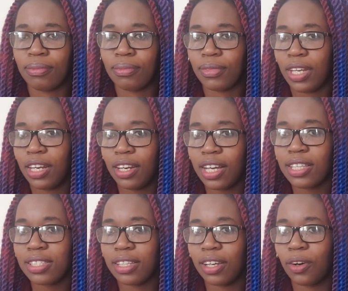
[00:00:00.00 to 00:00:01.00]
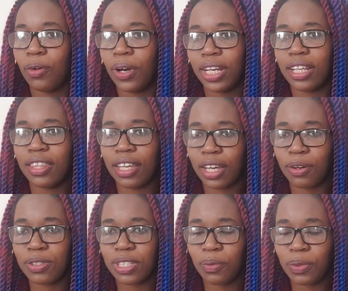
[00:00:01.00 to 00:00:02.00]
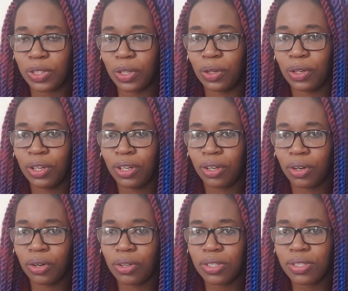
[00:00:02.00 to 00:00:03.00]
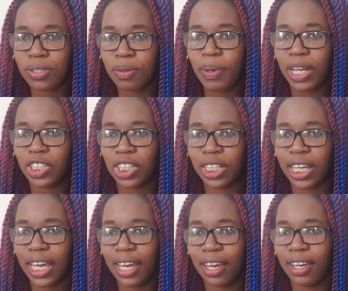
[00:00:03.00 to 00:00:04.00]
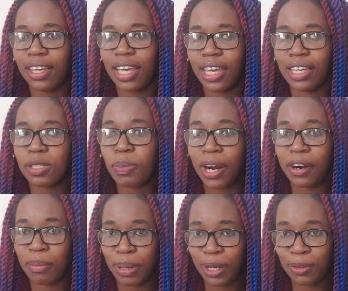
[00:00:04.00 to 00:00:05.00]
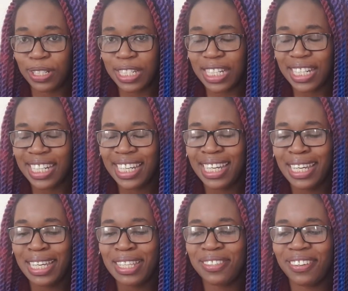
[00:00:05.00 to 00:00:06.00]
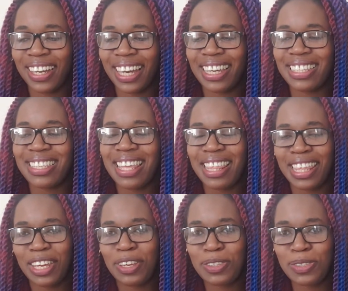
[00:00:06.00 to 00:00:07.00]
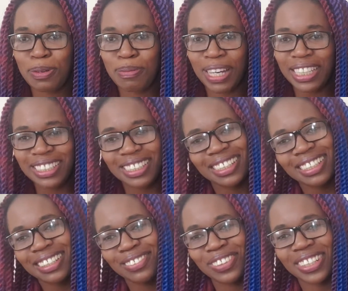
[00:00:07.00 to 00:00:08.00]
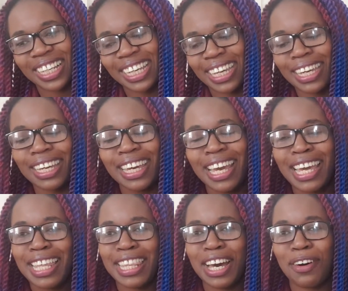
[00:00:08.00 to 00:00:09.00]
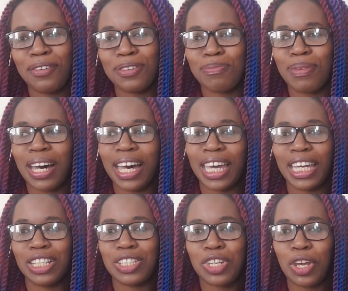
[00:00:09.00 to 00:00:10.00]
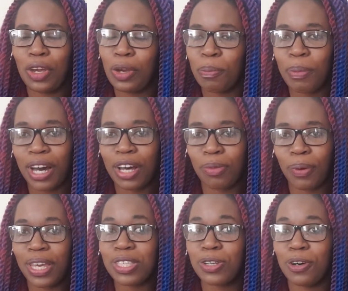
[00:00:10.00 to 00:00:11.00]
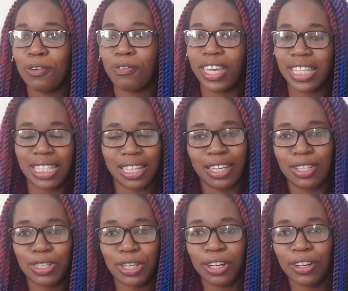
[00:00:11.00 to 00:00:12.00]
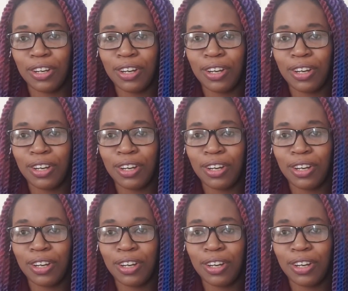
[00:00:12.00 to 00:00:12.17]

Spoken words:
nursing or anything else that we do, because patient care is paramount. So guys, thank you so much for clicking. That was my 2 pathways of getting into